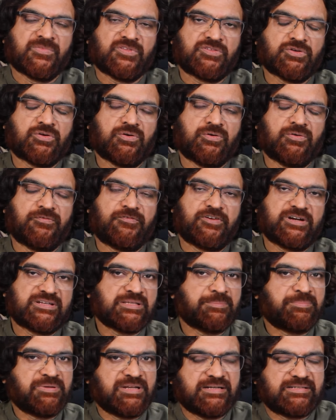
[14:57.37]
So, for
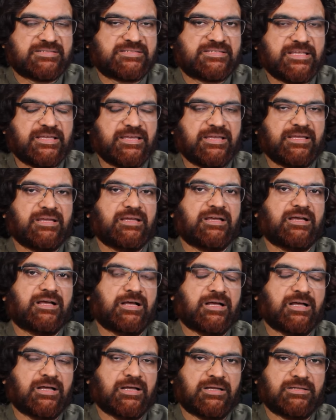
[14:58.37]
example, let's say
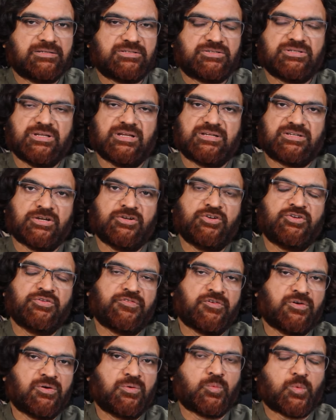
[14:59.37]
a
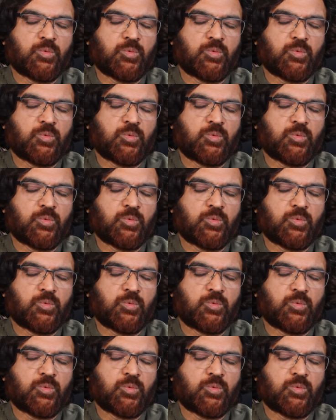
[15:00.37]
24